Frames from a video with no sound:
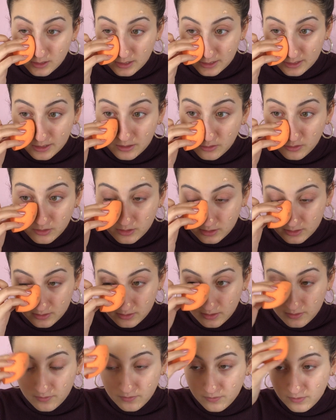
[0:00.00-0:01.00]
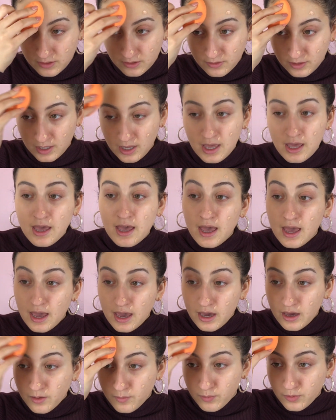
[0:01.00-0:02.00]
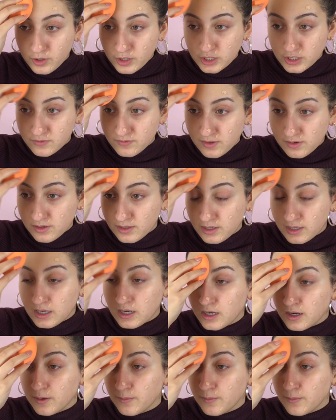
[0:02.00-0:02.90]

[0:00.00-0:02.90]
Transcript: Like it looks very airbrushed, very